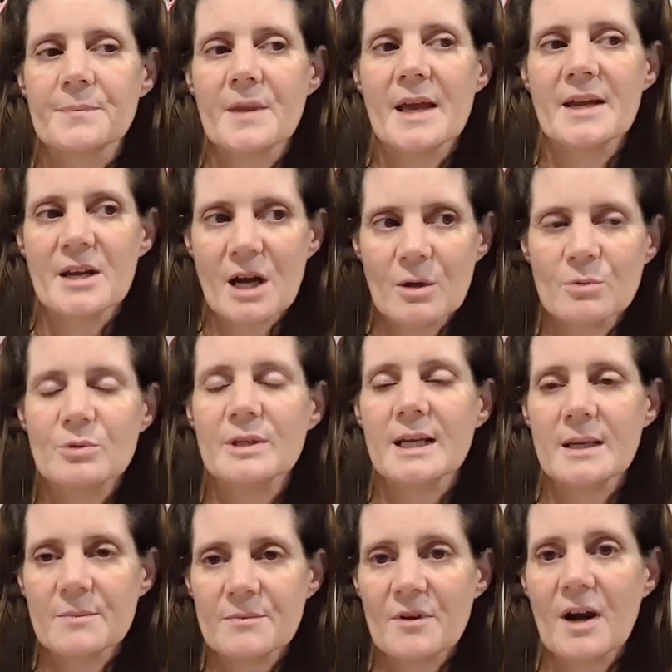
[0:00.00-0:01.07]
And I will
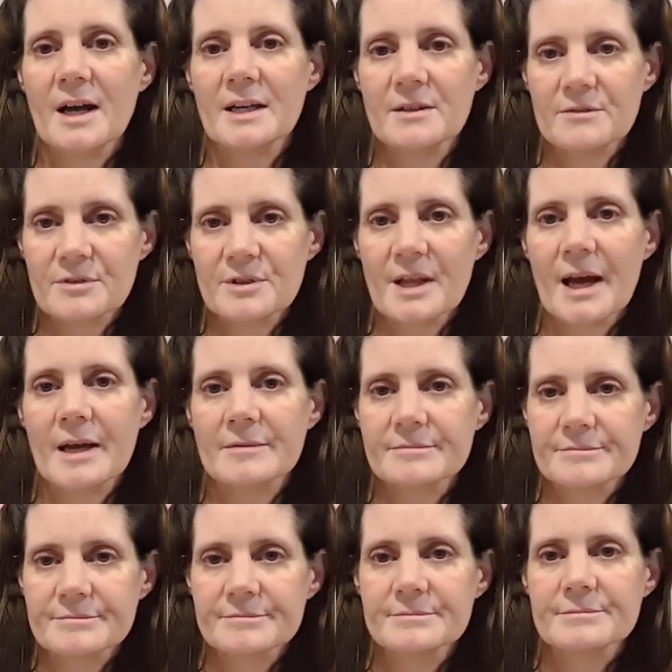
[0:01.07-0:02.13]
keep fighting for that.
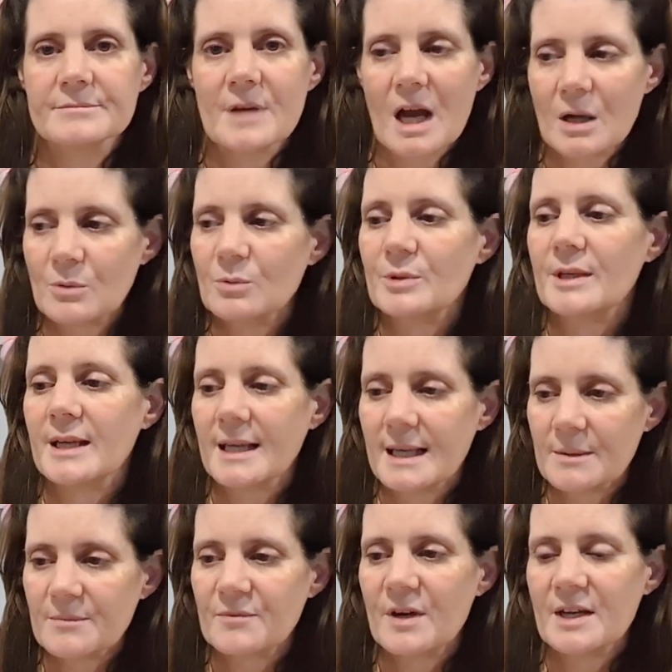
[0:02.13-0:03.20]
I will
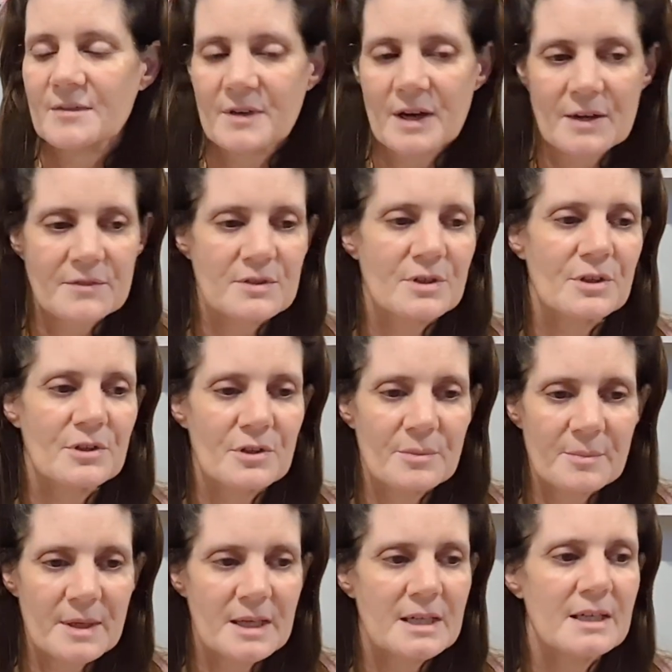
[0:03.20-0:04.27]
keep, if I have to go to the
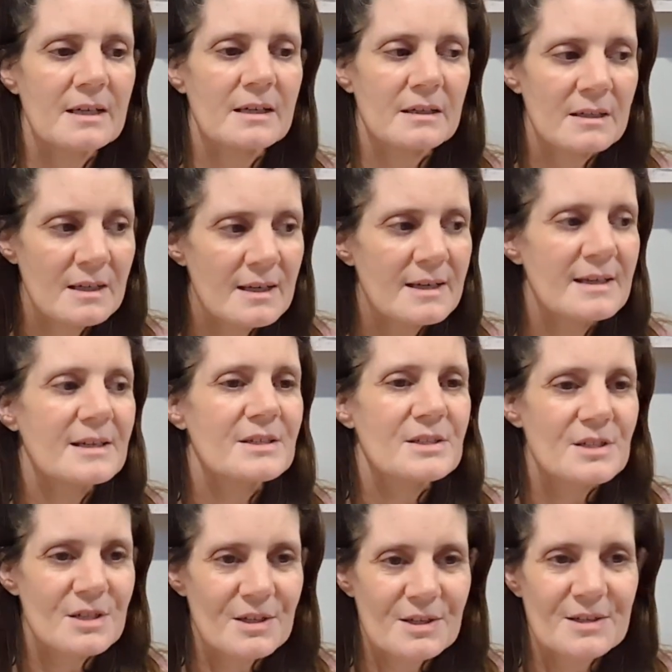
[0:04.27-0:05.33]
media
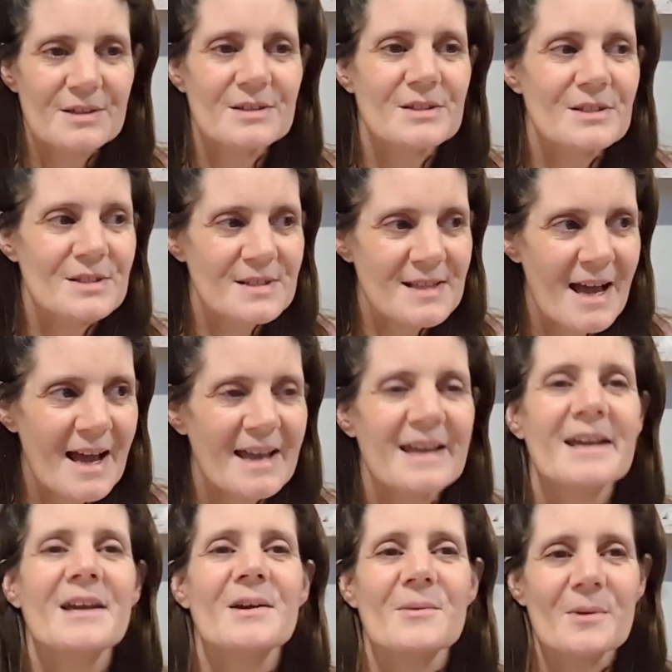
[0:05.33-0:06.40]
to say
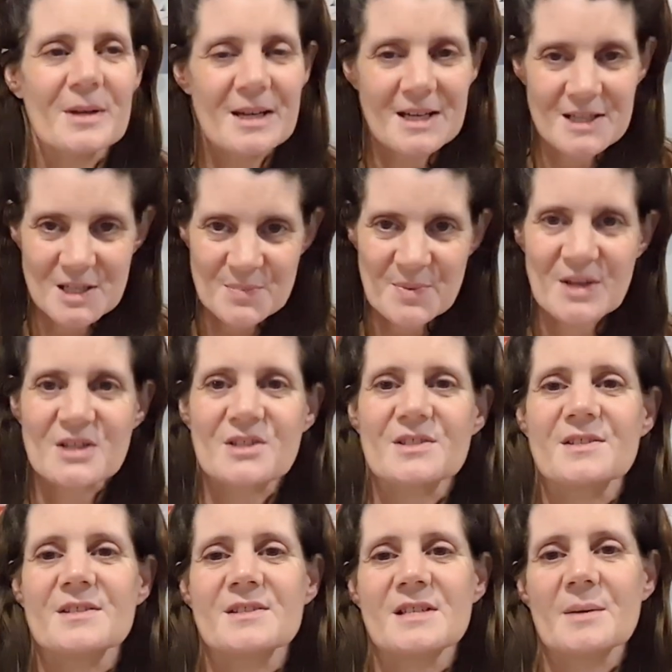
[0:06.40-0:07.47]
we need a specialist
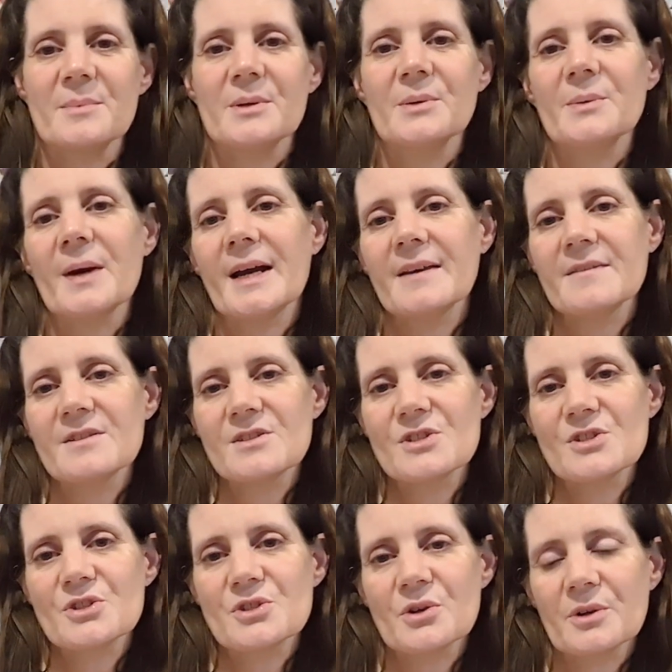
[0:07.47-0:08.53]
in WA, this is
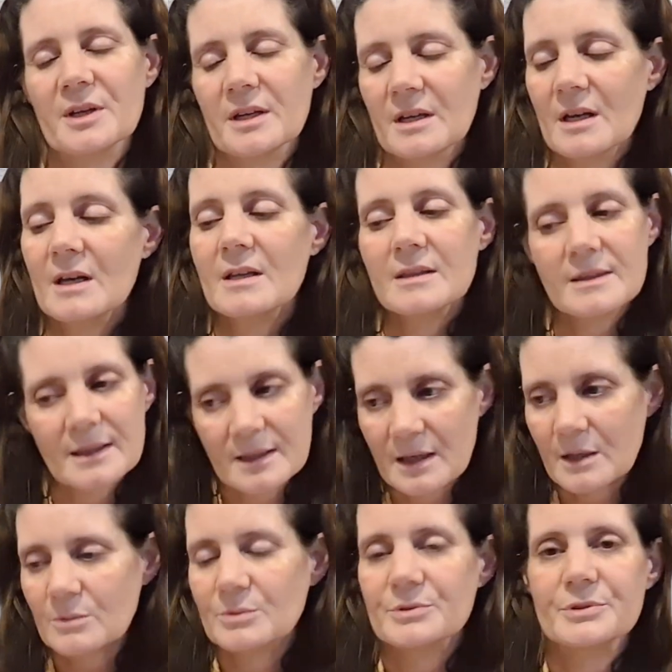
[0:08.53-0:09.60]
shocking, then
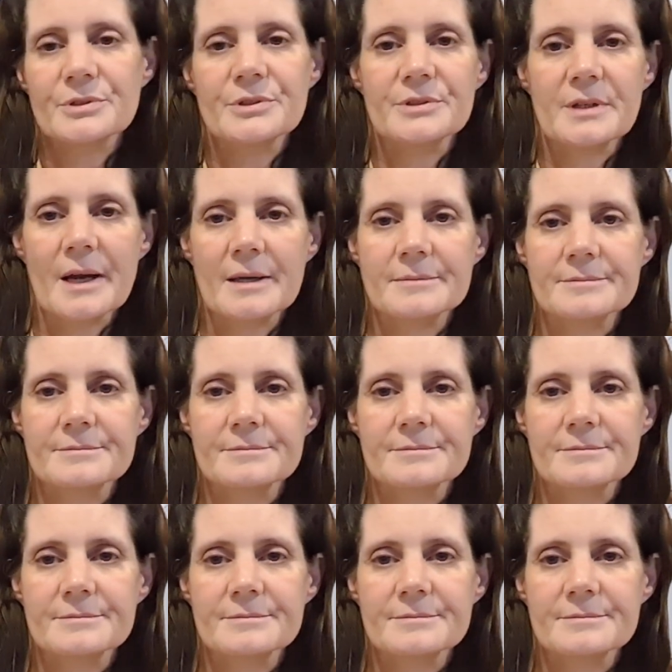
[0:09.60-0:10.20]
I will do that.